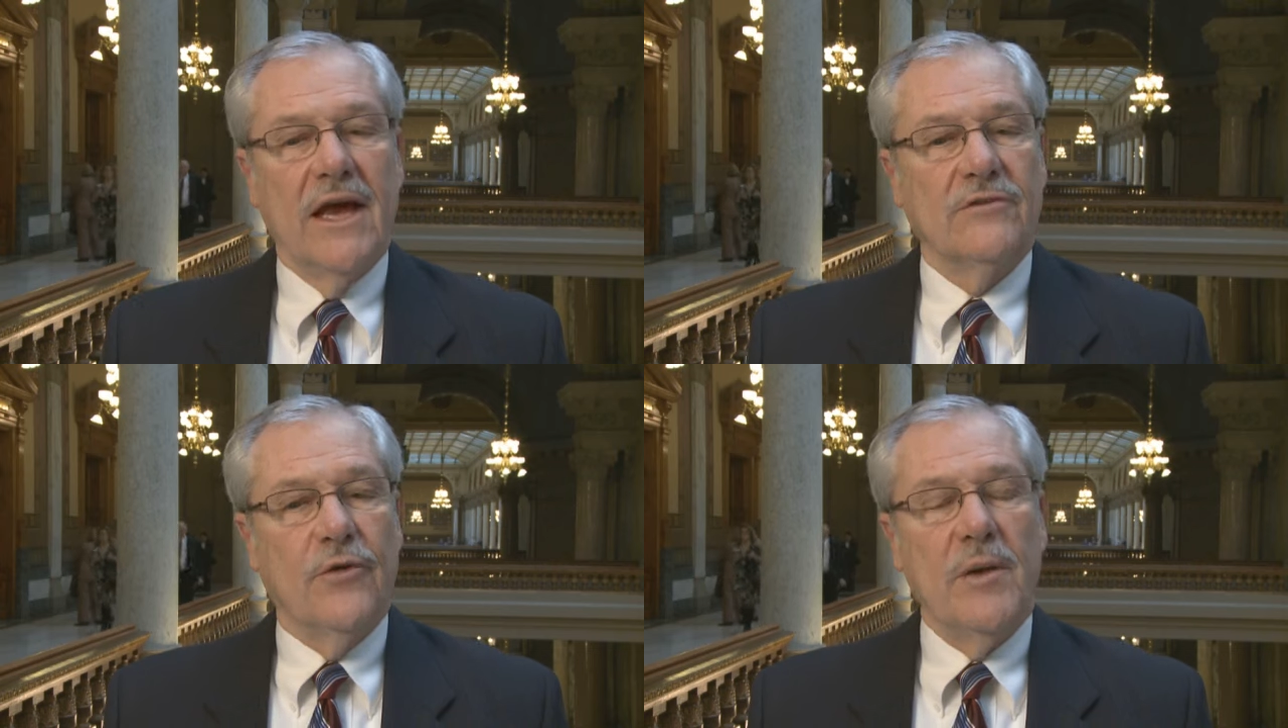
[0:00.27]

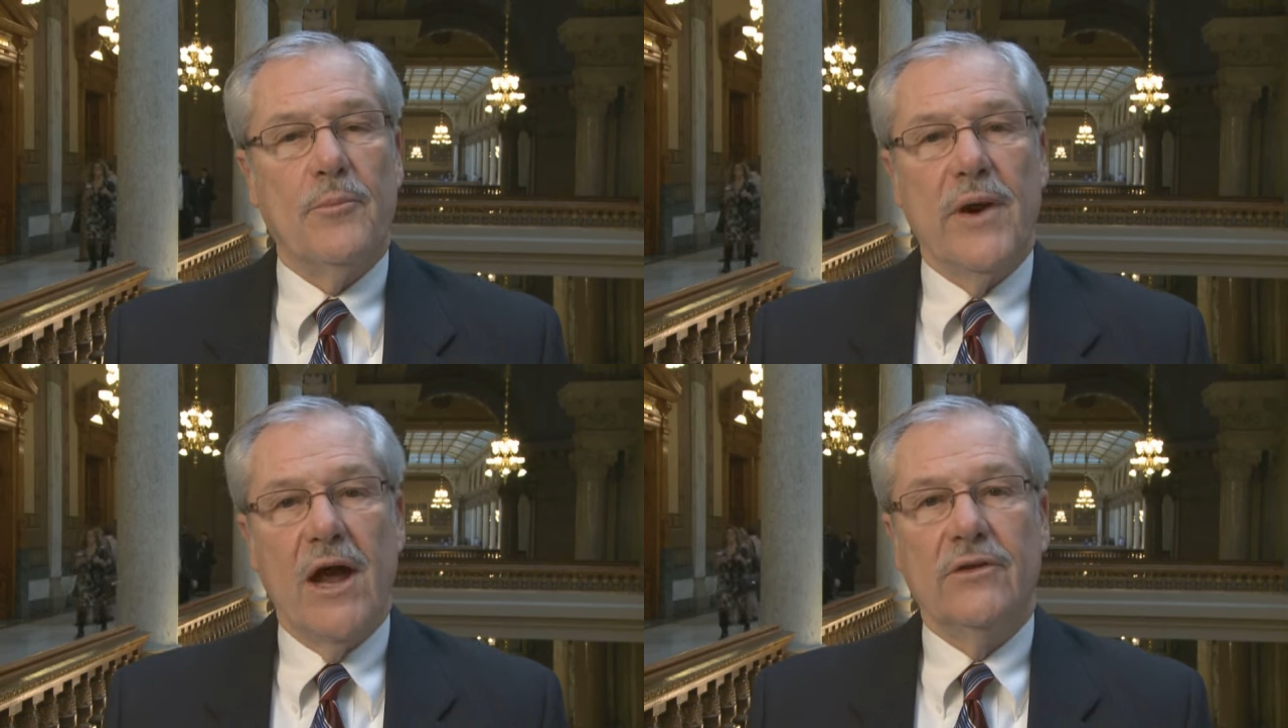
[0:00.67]
was very
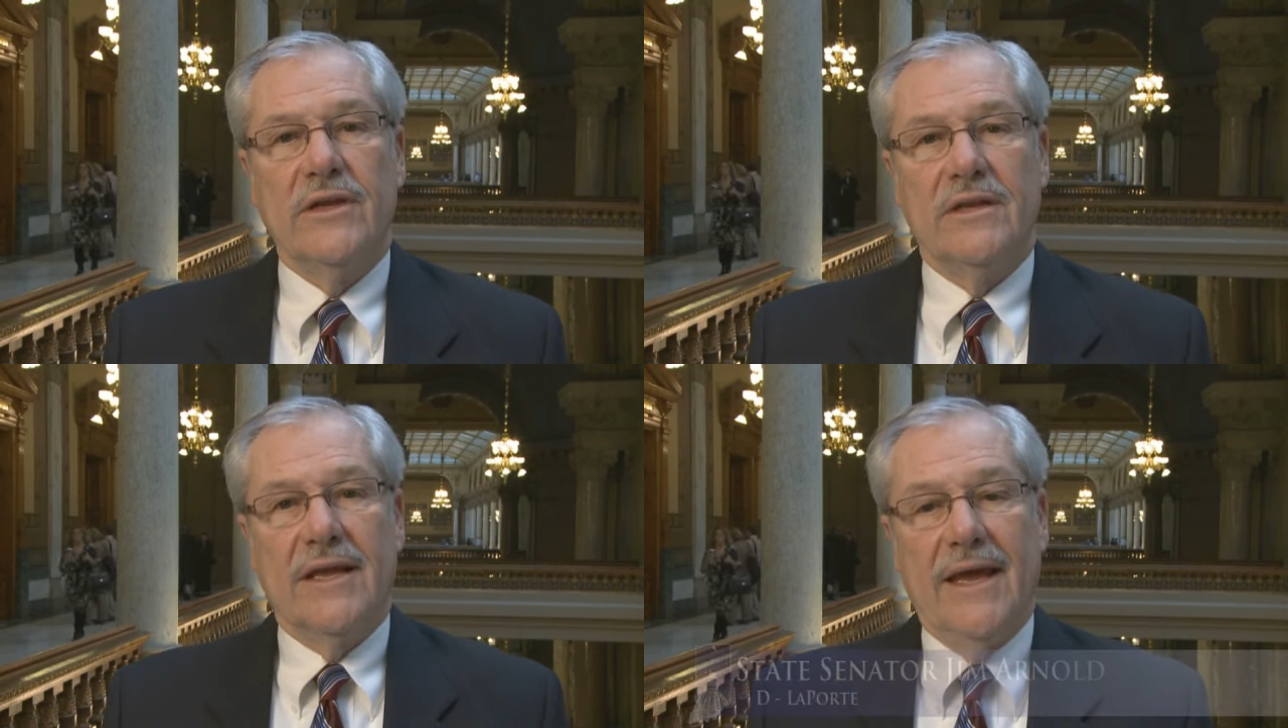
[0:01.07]
proud
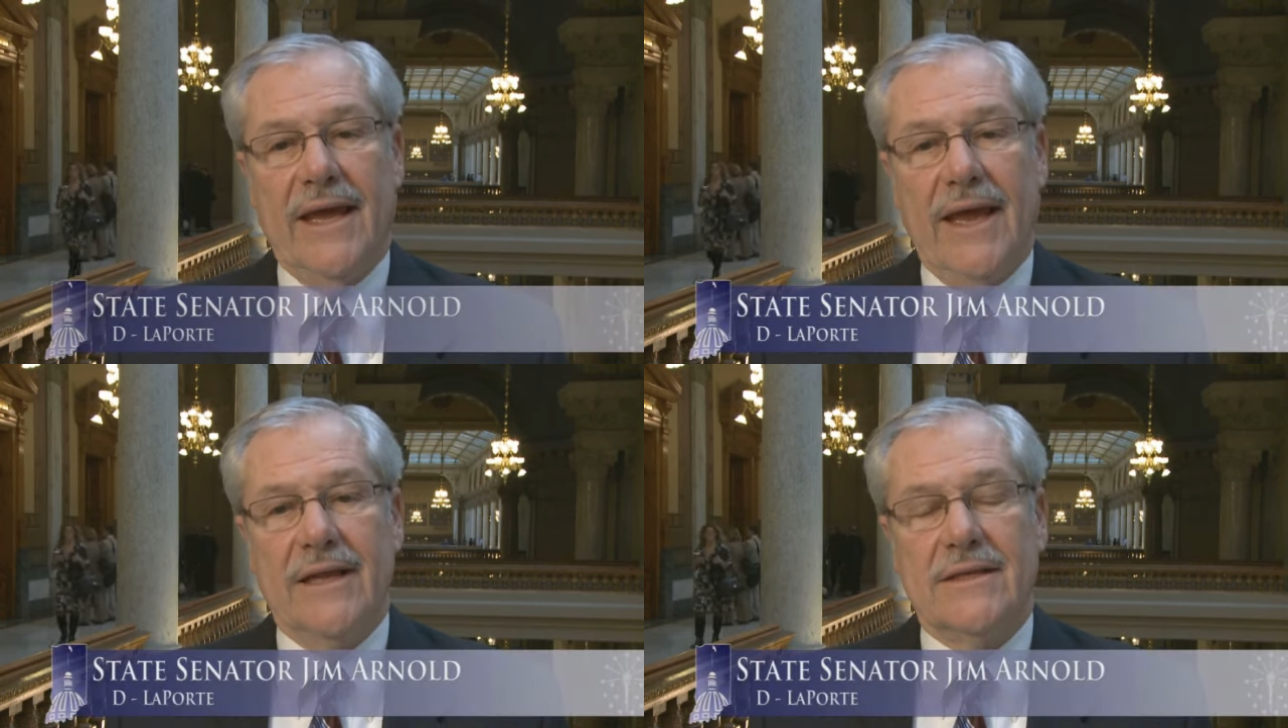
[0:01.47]
that I
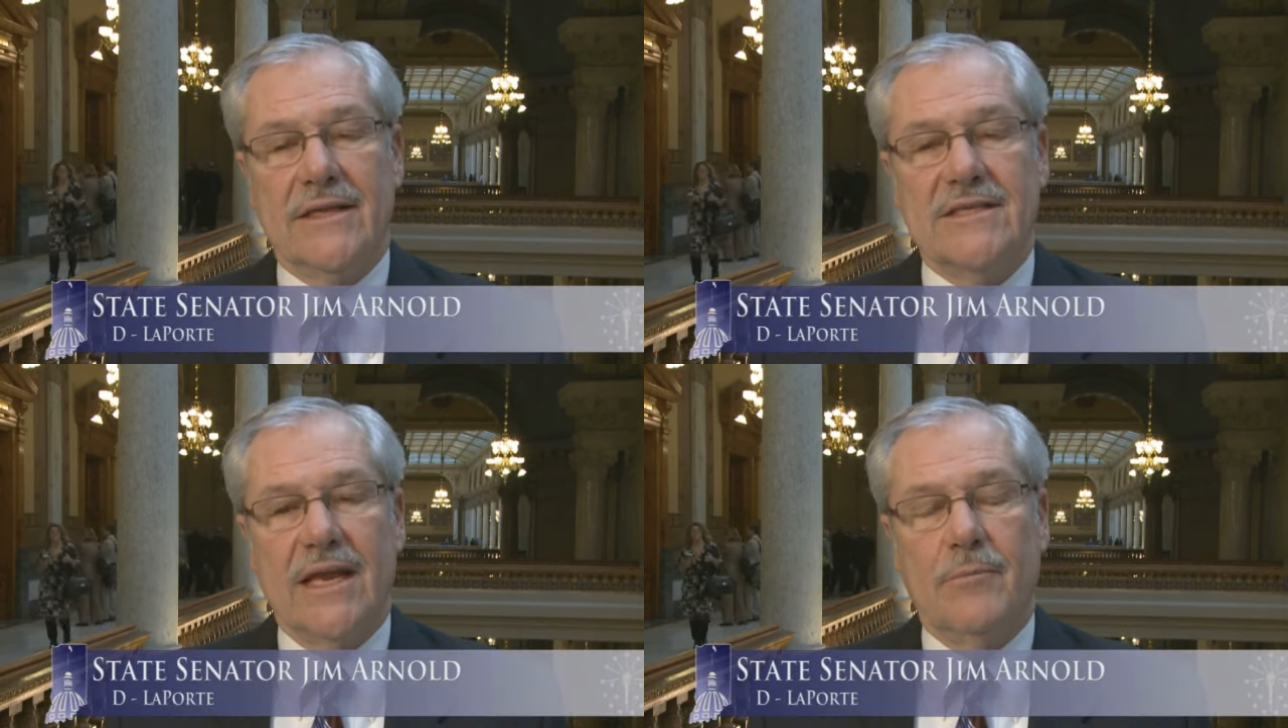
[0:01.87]
had
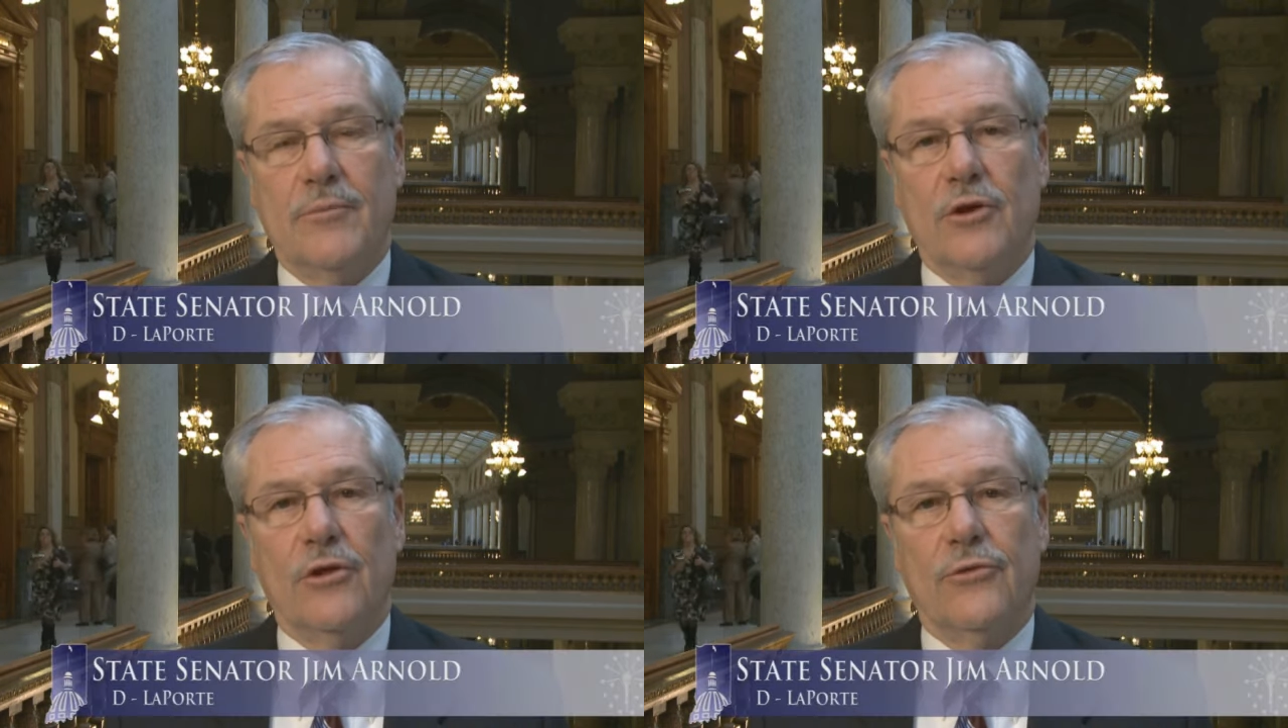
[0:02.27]
the Senate Bill